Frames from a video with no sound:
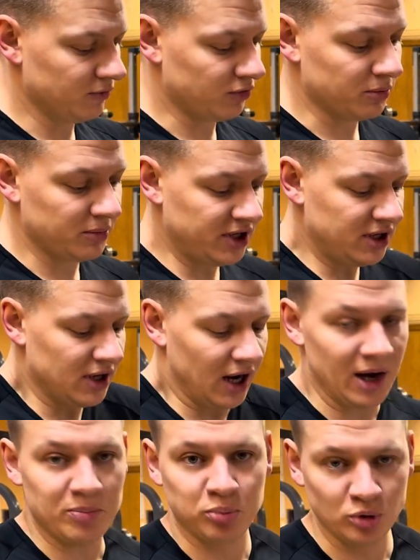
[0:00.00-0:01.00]
for me,
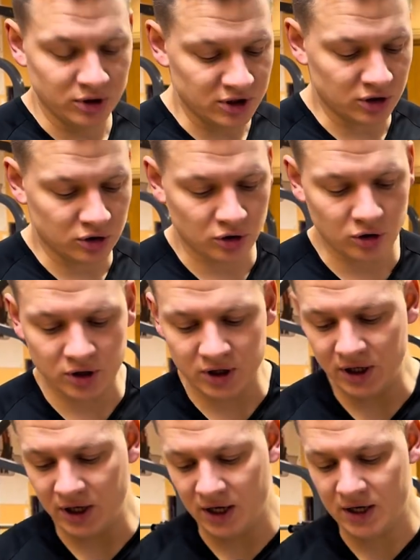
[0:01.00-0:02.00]
I pull in a
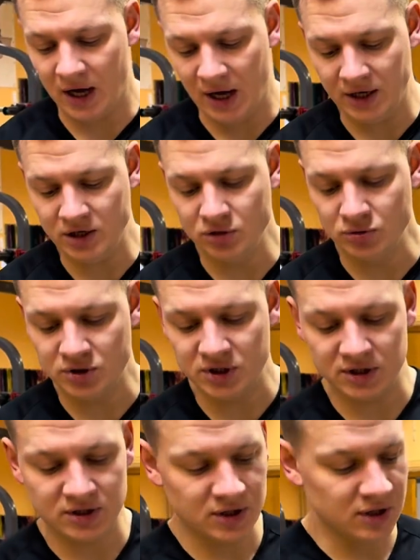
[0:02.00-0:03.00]
hook and I use
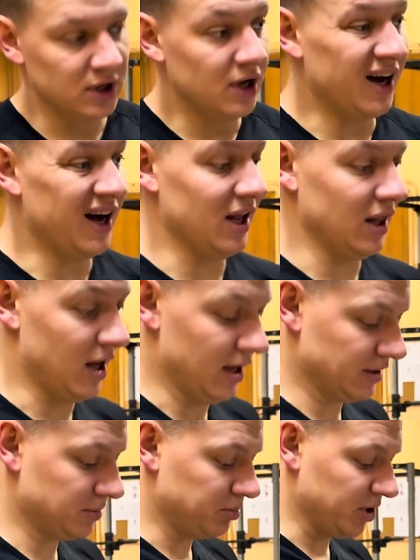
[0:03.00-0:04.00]
it a
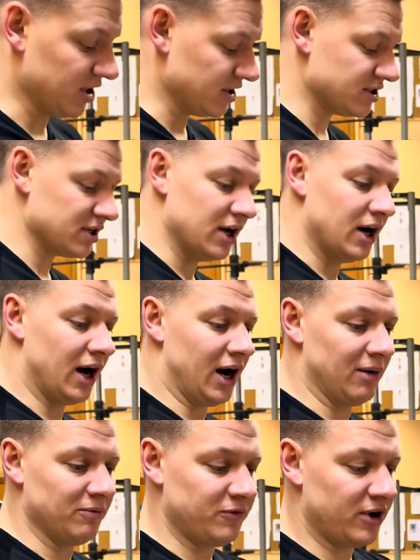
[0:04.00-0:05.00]
lot because
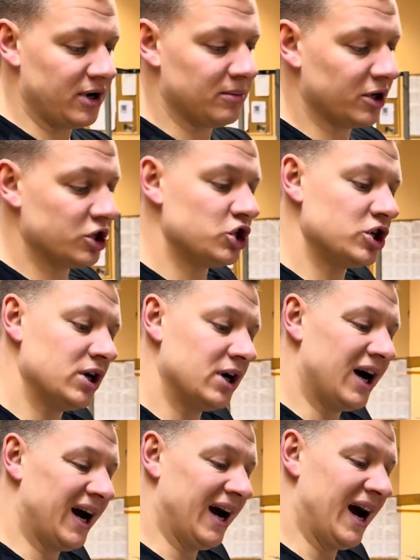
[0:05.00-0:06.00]
I'm very much,
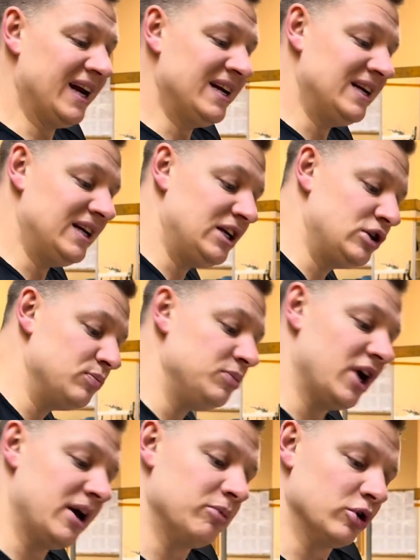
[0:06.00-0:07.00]
I need to
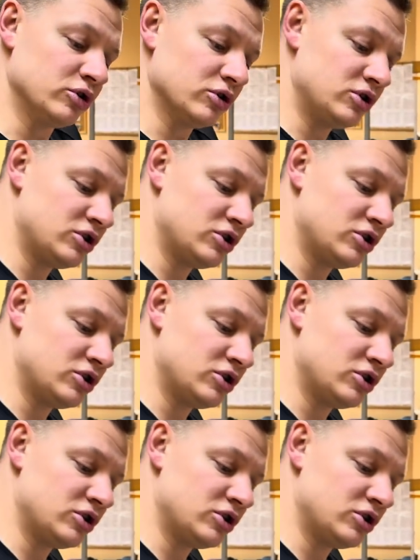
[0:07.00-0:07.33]
be able to